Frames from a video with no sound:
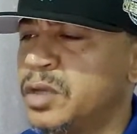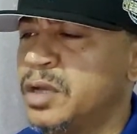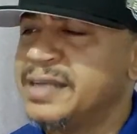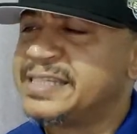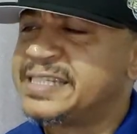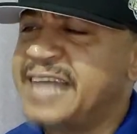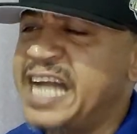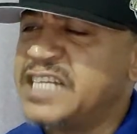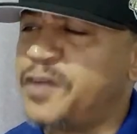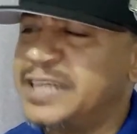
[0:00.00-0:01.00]

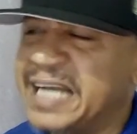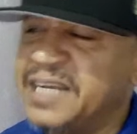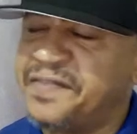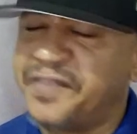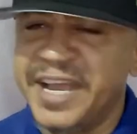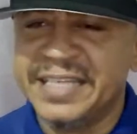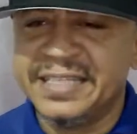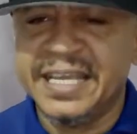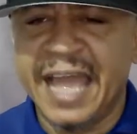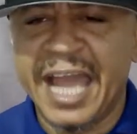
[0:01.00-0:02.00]
Search for Daddy Freeze,
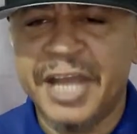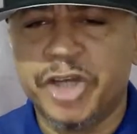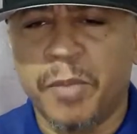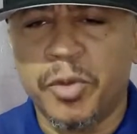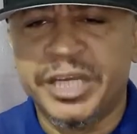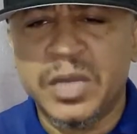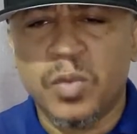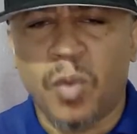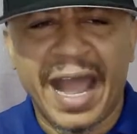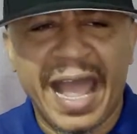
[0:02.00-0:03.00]

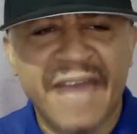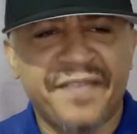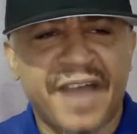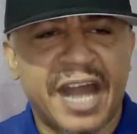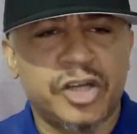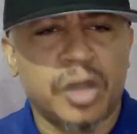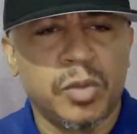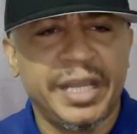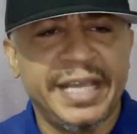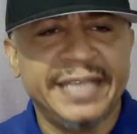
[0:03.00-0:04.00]

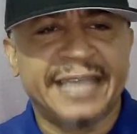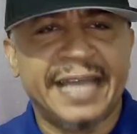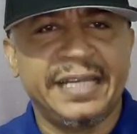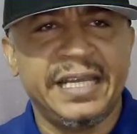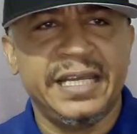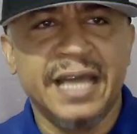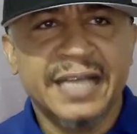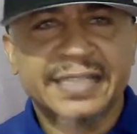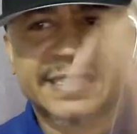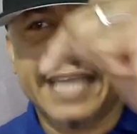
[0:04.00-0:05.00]
DADDYFREEZE.
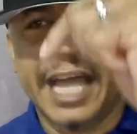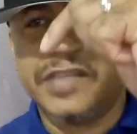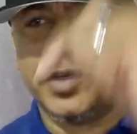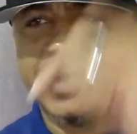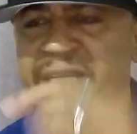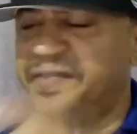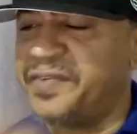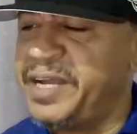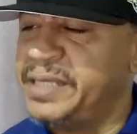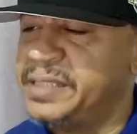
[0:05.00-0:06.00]
Search for Daddy
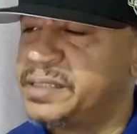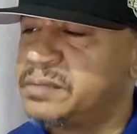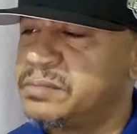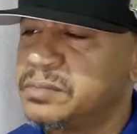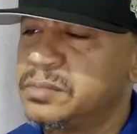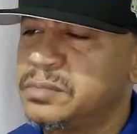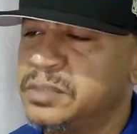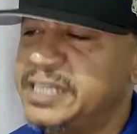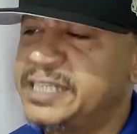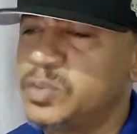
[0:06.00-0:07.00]
Freeze.
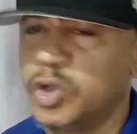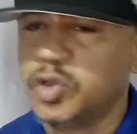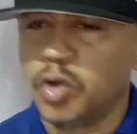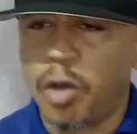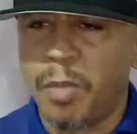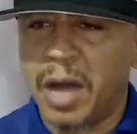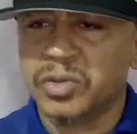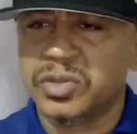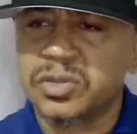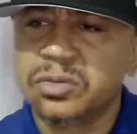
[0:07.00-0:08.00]
This is what will come
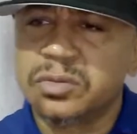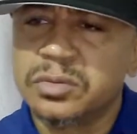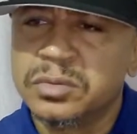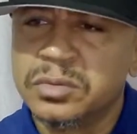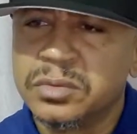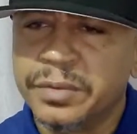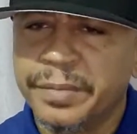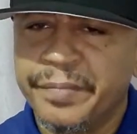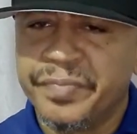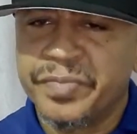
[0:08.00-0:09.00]
out.
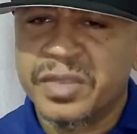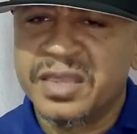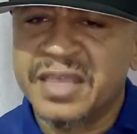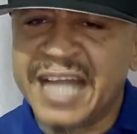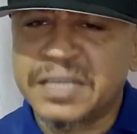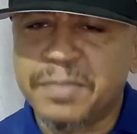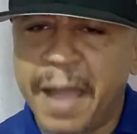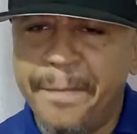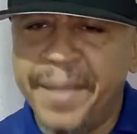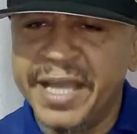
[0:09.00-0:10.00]
That's
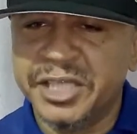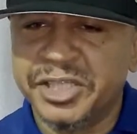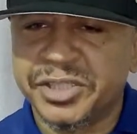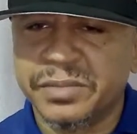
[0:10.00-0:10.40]
my page.